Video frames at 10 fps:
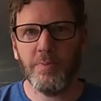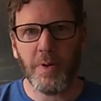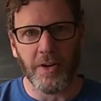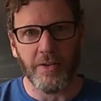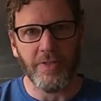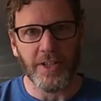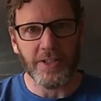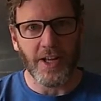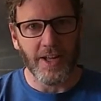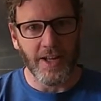
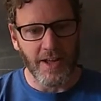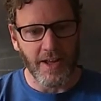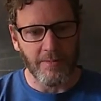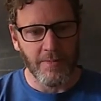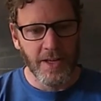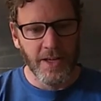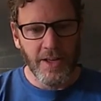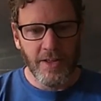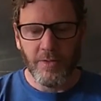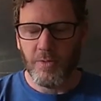perfect.
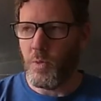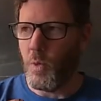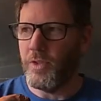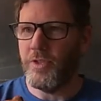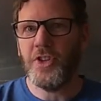One